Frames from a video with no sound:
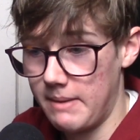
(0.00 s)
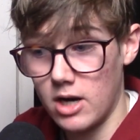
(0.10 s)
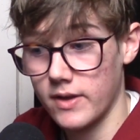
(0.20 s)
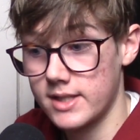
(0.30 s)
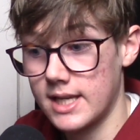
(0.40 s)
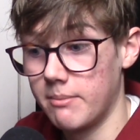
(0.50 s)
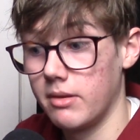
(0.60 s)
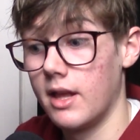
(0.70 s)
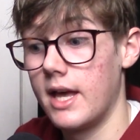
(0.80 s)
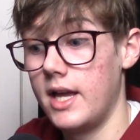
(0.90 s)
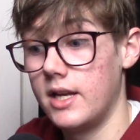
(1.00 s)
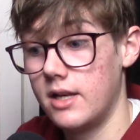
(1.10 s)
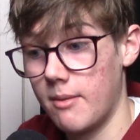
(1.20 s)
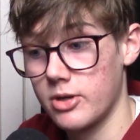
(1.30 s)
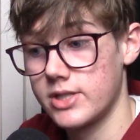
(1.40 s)
Maryland's going to play
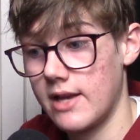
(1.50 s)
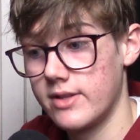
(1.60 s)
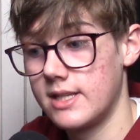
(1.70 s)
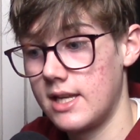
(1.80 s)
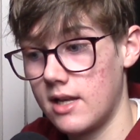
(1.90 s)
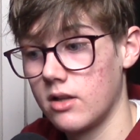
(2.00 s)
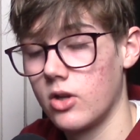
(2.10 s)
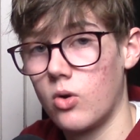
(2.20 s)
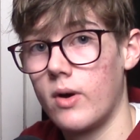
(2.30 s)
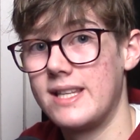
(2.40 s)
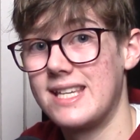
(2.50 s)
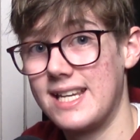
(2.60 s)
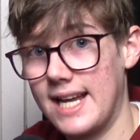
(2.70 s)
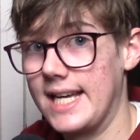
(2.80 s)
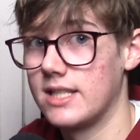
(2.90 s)
number 17 Illinois
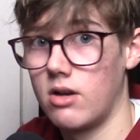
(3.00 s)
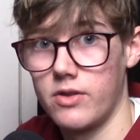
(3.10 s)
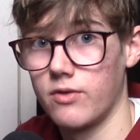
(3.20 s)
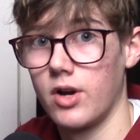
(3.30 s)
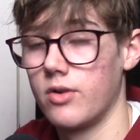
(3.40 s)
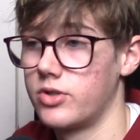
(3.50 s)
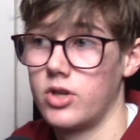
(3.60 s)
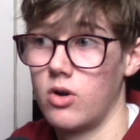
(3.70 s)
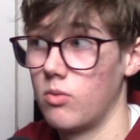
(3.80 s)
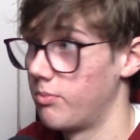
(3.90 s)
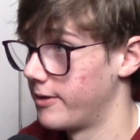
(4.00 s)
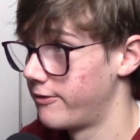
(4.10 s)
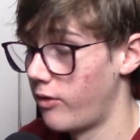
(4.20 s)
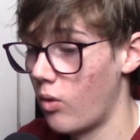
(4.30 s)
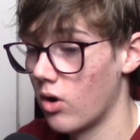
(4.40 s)
tonight on the road. So
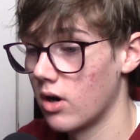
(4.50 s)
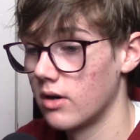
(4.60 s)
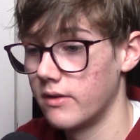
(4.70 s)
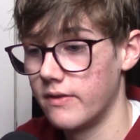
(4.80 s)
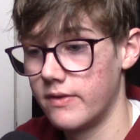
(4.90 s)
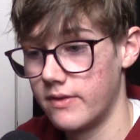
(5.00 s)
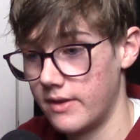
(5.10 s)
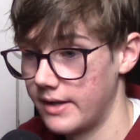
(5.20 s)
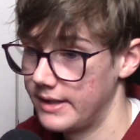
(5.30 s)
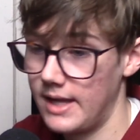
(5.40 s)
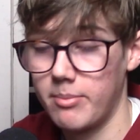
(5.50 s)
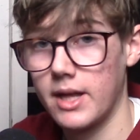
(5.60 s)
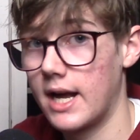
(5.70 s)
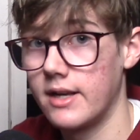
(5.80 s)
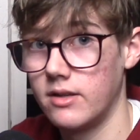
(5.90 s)
before they
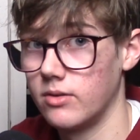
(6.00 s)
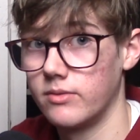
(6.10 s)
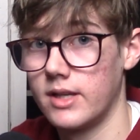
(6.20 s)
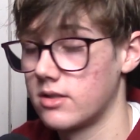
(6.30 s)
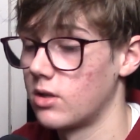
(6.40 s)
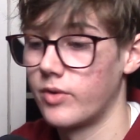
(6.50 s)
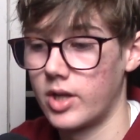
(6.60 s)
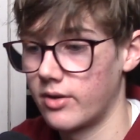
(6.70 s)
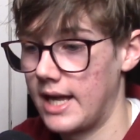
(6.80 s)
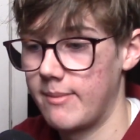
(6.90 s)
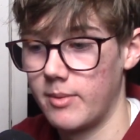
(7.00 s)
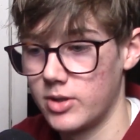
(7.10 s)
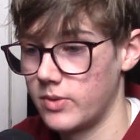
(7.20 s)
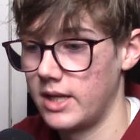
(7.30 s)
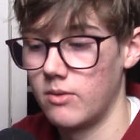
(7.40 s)
play IU, they still have another game
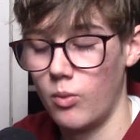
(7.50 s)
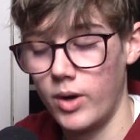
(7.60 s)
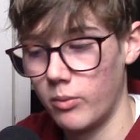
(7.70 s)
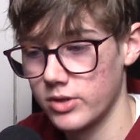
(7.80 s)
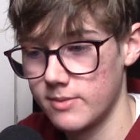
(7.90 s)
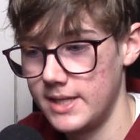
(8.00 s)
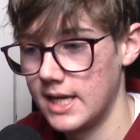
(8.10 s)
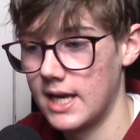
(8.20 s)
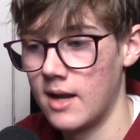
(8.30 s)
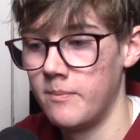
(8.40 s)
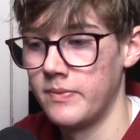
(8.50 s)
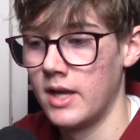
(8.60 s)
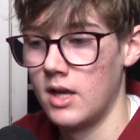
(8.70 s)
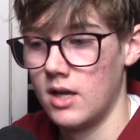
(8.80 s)
in between when we'll speak again.